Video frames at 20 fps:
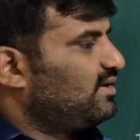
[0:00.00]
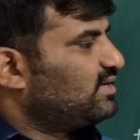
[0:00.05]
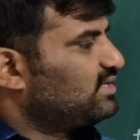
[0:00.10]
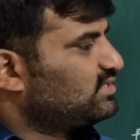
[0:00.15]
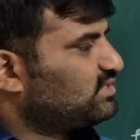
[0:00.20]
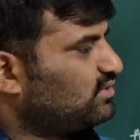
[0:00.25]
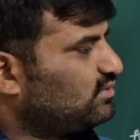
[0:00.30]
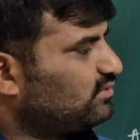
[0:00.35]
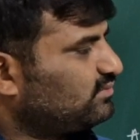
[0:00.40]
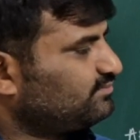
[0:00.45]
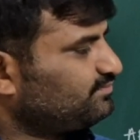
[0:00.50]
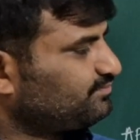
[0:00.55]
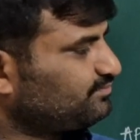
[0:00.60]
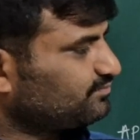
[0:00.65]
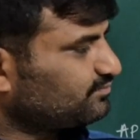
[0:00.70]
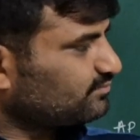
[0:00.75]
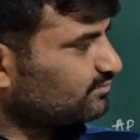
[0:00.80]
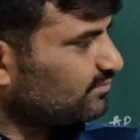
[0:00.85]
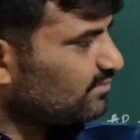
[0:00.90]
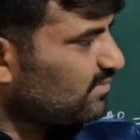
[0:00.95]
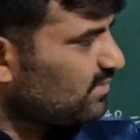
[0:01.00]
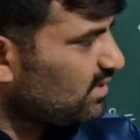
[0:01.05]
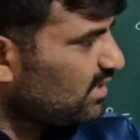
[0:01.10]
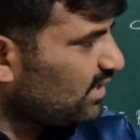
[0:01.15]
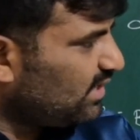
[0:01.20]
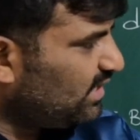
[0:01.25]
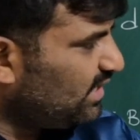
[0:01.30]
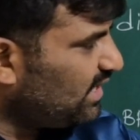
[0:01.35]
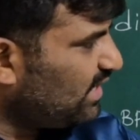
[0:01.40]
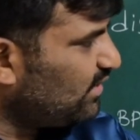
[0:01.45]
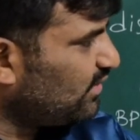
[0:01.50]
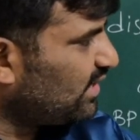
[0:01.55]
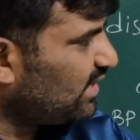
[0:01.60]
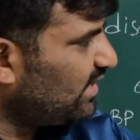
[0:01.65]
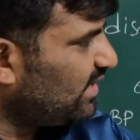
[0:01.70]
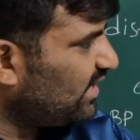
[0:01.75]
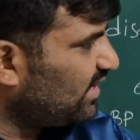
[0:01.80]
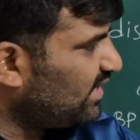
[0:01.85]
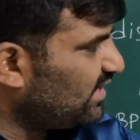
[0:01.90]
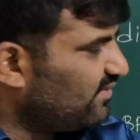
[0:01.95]
So here you
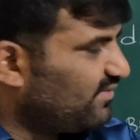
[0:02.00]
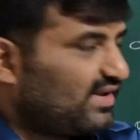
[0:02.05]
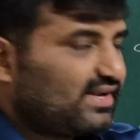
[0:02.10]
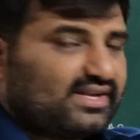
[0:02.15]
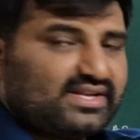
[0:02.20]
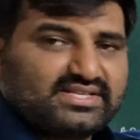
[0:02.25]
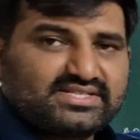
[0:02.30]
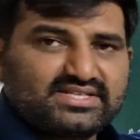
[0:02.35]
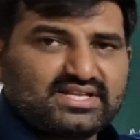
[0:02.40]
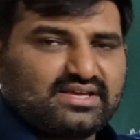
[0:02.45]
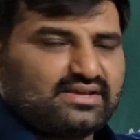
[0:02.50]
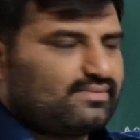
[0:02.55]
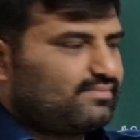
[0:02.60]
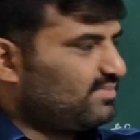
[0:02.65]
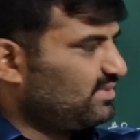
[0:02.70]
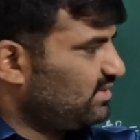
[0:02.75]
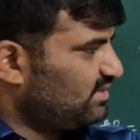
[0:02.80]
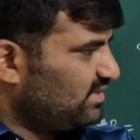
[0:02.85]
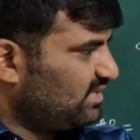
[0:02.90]
can take it when distance.